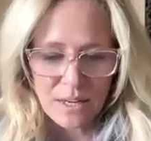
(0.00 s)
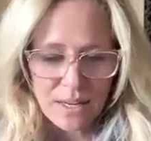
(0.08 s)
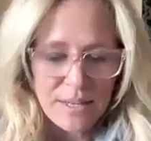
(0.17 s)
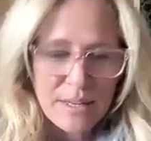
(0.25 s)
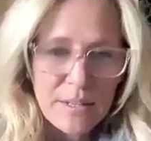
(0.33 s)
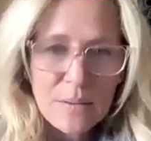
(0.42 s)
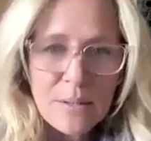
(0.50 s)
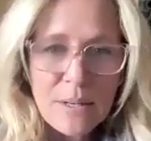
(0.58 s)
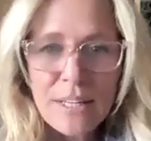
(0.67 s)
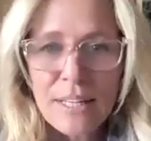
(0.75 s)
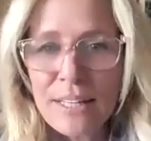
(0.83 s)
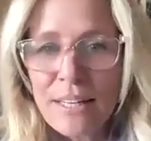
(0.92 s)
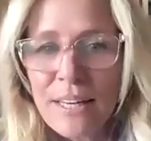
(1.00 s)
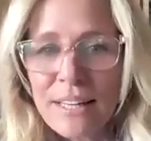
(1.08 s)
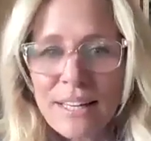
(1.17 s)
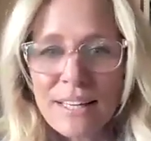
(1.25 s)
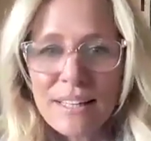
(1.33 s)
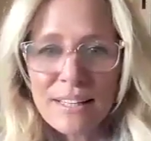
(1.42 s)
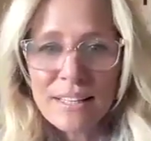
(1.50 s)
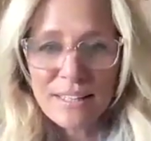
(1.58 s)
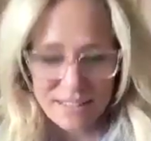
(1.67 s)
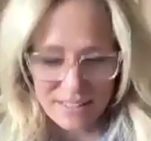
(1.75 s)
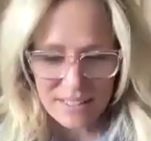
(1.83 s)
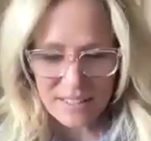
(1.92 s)
can go ahead and
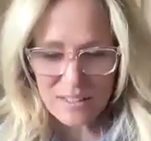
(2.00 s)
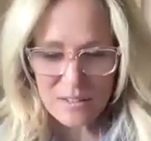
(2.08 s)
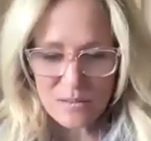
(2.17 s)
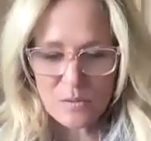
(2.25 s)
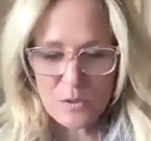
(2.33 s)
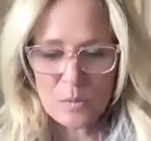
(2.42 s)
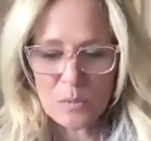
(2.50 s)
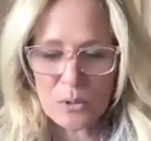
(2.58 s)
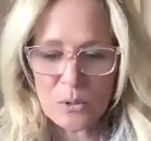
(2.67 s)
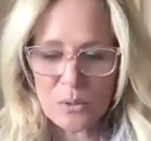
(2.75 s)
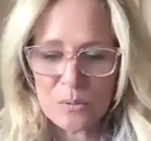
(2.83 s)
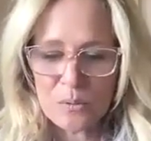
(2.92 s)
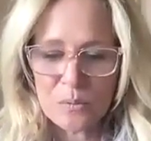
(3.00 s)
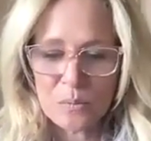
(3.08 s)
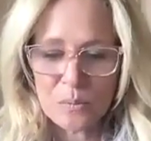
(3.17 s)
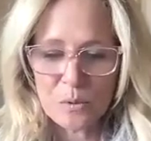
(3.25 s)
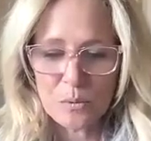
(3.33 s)
get comfortable.